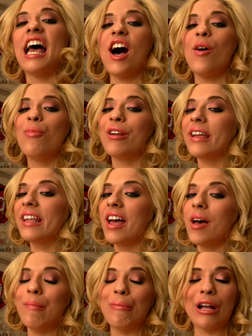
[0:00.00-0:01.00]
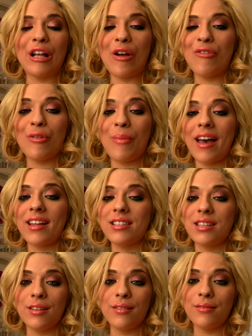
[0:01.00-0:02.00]
I'll bring it up right off the bat
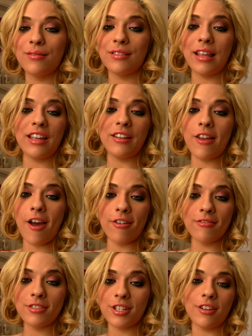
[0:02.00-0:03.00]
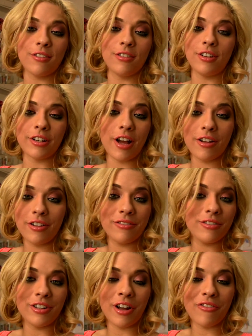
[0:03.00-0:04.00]
too, let you know, so you're not
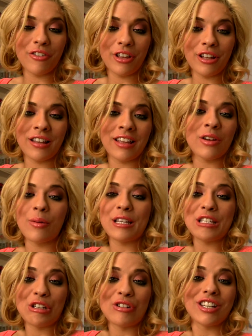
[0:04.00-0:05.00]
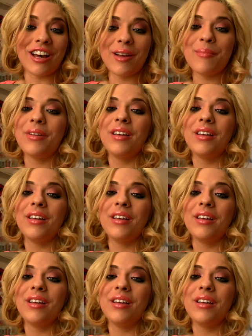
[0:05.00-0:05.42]
feeling like you're wasting your time.